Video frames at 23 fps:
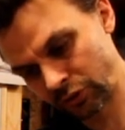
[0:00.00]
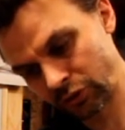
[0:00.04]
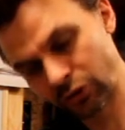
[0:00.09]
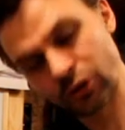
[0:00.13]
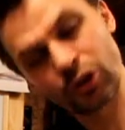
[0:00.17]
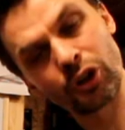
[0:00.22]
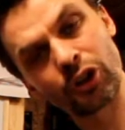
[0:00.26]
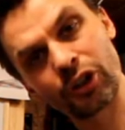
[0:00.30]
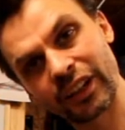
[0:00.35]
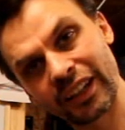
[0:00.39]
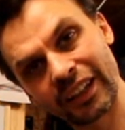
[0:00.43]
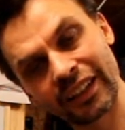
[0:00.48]

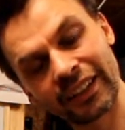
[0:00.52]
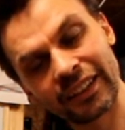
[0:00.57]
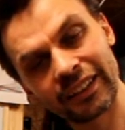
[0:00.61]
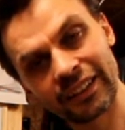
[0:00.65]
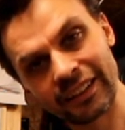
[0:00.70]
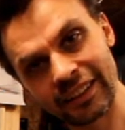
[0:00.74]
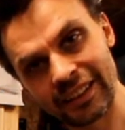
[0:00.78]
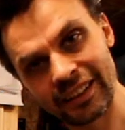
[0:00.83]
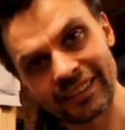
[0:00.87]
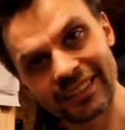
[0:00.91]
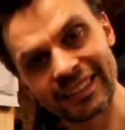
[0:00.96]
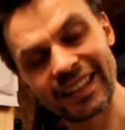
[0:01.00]

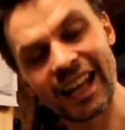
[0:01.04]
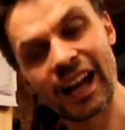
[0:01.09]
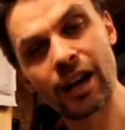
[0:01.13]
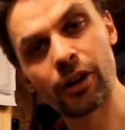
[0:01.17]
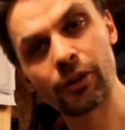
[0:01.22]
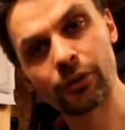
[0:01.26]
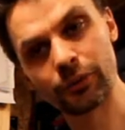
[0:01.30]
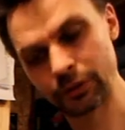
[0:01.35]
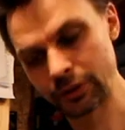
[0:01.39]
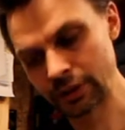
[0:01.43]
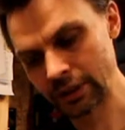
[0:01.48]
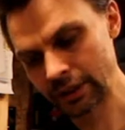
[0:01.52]
turning the
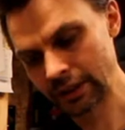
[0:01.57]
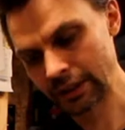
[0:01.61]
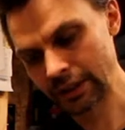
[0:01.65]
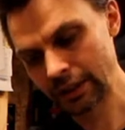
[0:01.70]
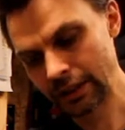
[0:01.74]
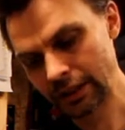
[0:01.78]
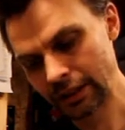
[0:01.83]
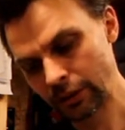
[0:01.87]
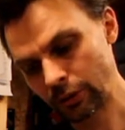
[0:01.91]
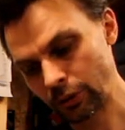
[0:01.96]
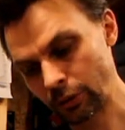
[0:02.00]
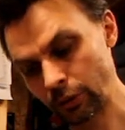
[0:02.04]
sound
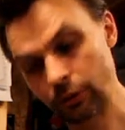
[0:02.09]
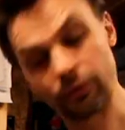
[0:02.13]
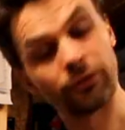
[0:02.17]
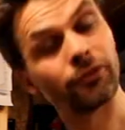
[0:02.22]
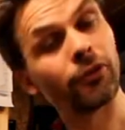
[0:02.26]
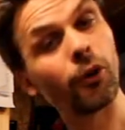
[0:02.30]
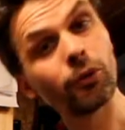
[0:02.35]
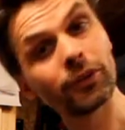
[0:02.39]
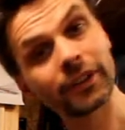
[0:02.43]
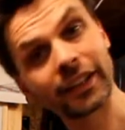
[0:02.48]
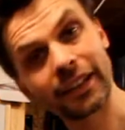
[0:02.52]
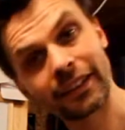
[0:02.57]
or
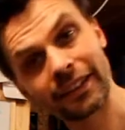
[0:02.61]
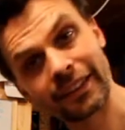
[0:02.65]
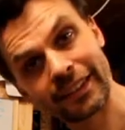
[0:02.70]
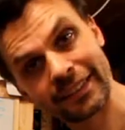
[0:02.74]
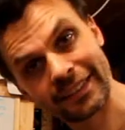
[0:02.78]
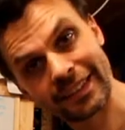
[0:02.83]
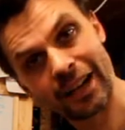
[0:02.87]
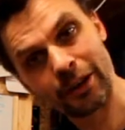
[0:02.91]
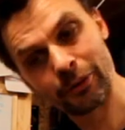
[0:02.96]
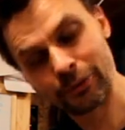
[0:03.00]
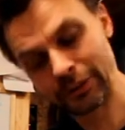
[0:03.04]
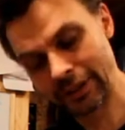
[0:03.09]
folding the
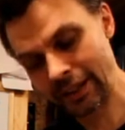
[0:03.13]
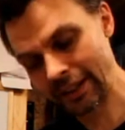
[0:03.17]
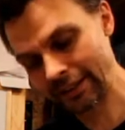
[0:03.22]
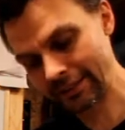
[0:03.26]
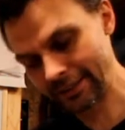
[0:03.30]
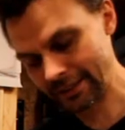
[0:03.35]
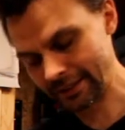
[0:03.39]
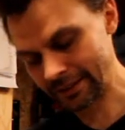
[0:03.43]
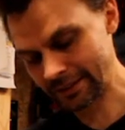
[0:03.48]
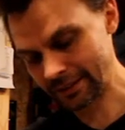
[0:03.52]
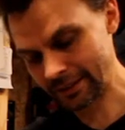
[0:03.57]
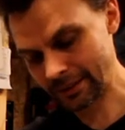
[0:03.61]
sound
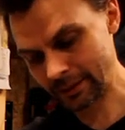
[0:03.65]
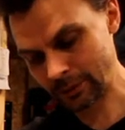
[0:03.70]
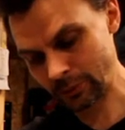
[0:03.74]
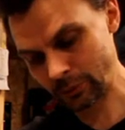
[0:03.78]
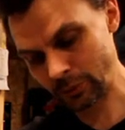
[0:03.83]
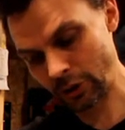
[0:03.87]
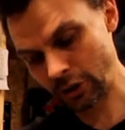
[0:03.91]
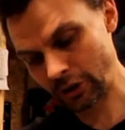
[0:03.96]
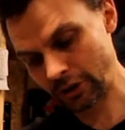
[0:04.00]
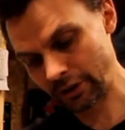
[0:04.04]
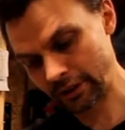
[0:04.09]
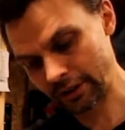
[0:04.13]
as it
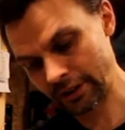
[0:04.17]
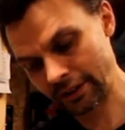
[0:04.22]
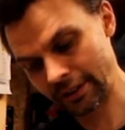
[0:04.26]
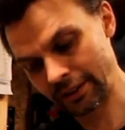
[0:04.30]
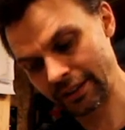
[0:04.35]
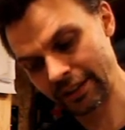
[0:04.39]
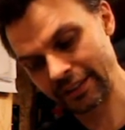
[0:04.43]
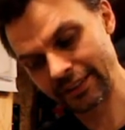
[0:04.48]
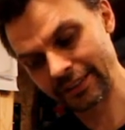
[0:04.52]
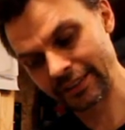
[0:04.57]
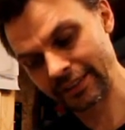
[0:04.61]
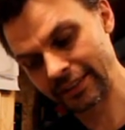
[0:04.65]
were in
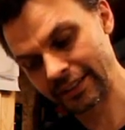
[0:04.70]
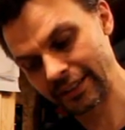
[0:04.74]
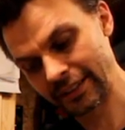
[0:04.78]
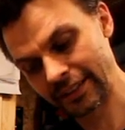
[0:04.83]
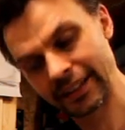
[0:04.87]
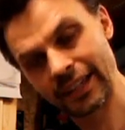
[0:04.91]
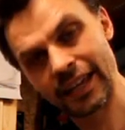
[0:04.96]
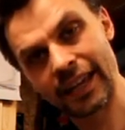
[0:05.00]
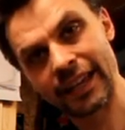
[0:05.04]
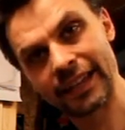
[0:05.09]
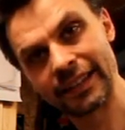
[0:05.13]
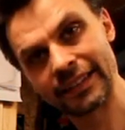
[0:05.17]
this
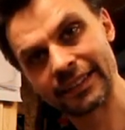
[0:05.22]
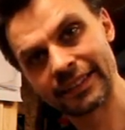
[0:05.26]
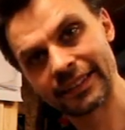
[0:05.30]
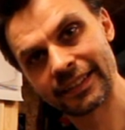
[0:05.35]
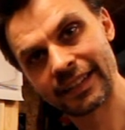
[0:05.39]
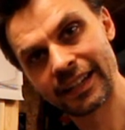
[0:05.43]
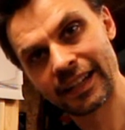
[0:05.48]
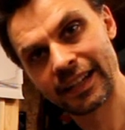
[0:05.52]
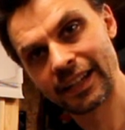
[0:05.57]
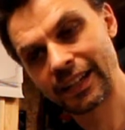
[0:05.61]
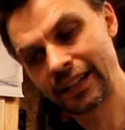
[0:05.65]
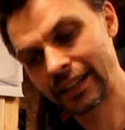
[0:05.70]
case
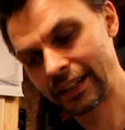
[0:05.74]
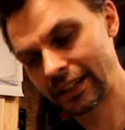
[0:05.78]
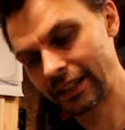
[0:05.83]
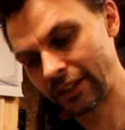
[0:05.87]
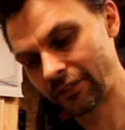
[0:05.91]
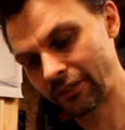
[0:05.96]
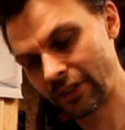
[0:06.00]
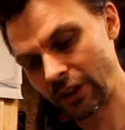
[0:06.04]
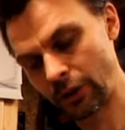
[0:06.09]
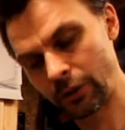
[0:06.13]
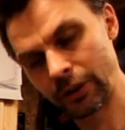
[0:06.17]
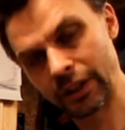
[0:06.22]
in
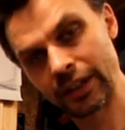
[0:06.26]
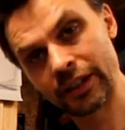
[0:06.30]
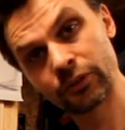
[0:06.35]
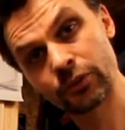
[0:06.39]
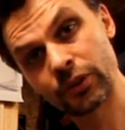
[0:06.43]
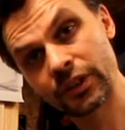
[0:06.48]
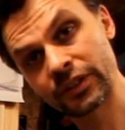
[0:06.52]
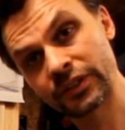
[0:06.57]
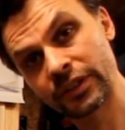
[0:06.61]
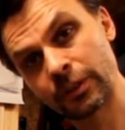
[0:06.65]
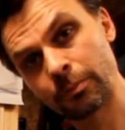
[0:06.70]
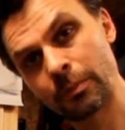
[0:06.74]
a very
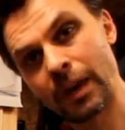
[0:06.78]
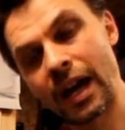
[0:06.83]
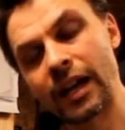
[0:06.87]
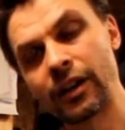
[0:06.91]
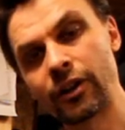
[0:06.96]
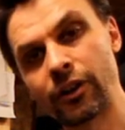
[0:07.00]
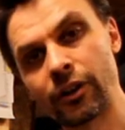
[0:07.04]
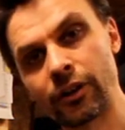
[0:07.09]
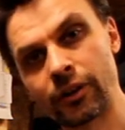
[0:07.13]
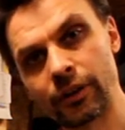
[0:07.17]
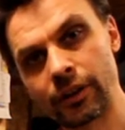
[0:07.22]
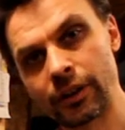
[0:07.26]
interesting
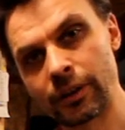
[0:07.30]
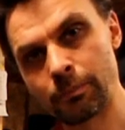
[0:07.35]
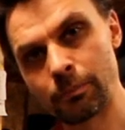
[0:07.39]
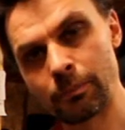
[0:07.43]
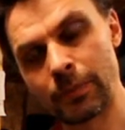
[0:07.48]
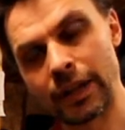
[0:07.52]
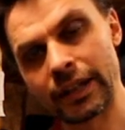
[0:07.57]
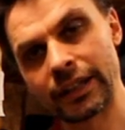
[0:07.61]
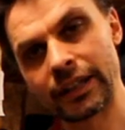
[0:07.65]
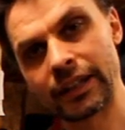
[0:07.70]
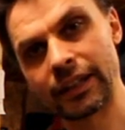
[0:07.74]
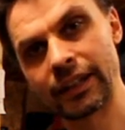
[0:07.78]
manner,
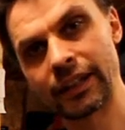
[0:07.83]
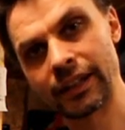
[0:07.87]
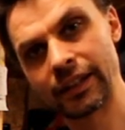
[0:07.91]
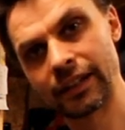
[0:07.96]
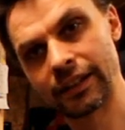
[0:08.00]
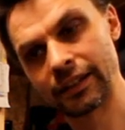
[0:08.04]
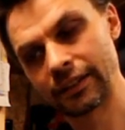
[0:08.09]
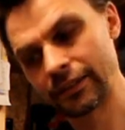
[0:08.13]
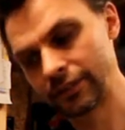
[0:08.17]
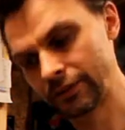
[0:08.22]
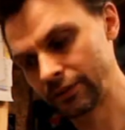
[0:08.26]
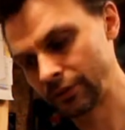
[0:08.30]
making
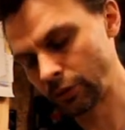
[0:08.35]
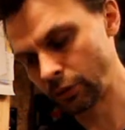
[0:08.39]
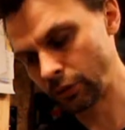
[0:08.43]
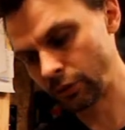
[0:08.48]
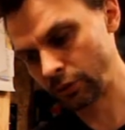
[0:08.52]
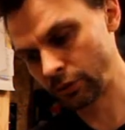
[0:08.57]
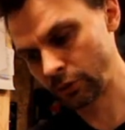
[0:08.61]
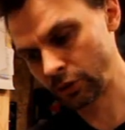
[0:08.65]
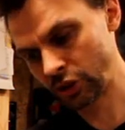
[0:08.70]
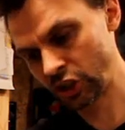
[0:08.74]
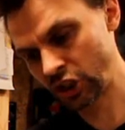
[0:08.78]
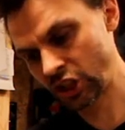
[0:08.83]
a,
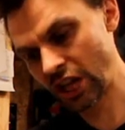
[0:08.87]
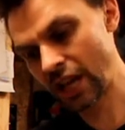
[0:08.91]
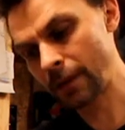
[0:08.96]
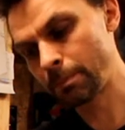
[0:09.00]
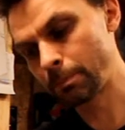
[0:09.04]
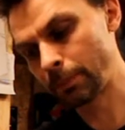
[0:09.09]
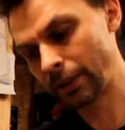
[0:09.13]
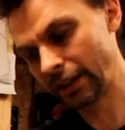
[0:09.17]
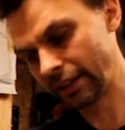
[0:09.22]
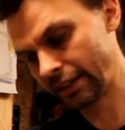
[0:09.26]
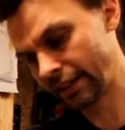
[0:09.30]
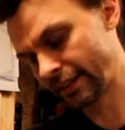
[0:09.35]
or
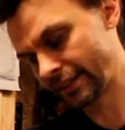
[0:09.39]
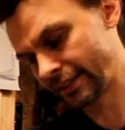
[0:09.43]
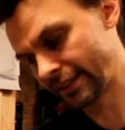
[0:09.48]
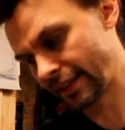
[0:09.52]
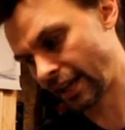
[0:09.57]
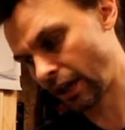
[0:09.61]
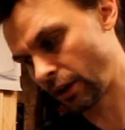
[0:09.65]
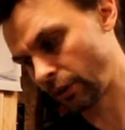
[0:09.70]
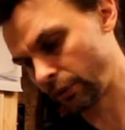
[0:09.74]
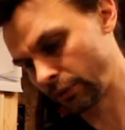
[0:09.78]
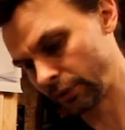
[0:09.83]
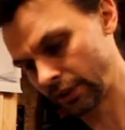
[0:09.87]
shaping the
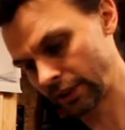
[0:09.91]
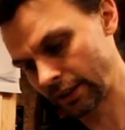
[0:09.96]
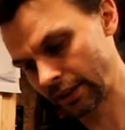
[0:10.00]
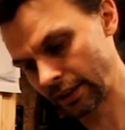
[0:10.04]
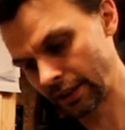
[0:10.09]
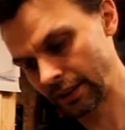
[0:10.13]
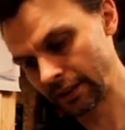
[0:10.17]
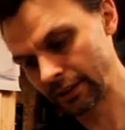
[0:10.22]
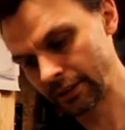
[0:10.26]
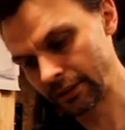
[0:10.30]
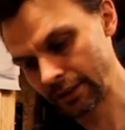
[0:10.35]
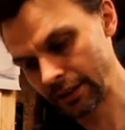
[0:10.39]
sound in
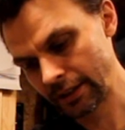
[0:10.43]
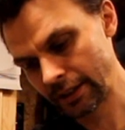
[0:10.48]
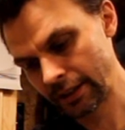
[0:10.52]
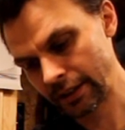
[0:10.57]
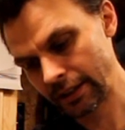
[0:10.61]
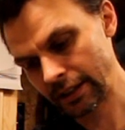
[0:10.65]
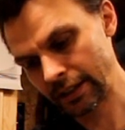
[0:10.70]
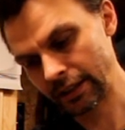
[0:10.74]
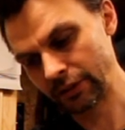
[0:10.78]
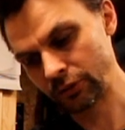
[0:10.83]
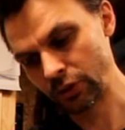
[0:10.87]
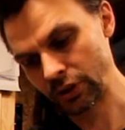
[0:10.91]
an
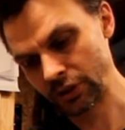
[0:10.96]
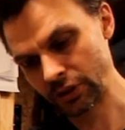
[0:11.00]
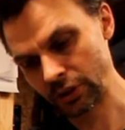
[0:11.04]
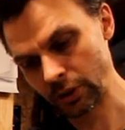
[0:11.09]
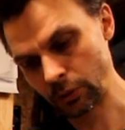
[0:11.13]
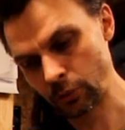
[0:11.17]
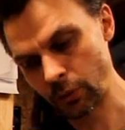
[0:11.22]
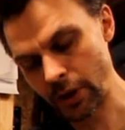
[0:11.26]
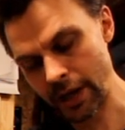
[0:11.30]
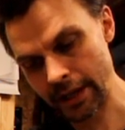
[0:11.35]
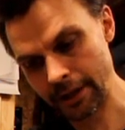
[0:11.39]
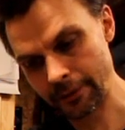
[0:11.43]

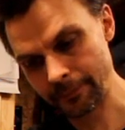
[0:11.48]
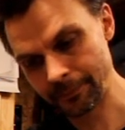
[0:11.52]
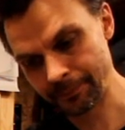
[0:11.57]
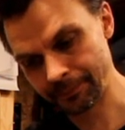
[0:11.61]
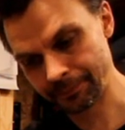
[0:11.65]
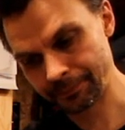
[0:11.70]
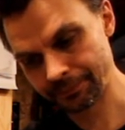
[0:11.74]
interesting way,